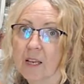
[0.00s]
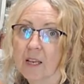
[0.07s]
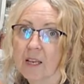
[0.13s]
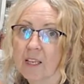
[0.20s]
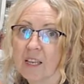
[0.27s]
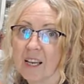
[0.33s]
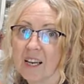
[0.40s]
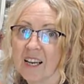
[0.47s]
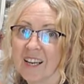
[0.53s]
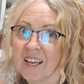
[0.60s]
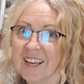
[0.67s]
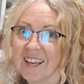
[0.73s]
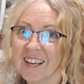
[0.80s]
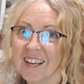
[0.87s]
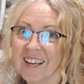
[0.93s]
yeah,
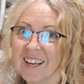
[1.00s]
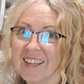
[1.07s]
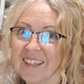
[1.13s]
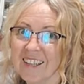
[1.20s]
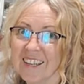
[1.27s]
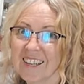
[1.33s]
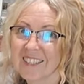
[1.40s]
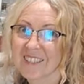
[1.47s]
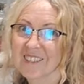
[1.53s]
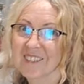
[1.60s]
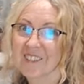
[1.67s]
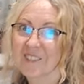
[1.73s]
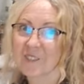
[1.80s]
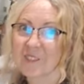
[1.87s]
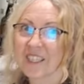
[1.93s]
that's so
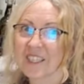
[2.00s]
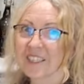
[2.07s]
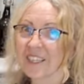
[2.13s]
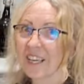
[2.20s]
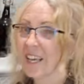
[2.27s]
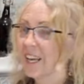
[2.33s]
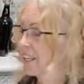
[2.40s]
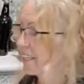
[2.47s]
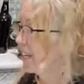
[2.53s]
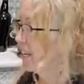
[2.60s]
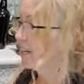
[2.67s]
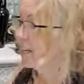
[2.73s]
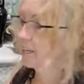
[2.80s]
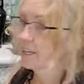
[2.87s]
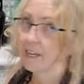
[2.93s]
sweet.
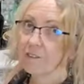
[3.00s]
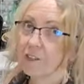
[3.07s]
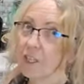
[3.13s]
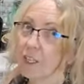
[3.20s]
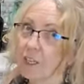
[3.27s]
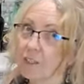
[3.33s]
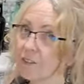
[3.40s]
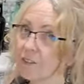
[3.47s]
Yeah, I have a lot of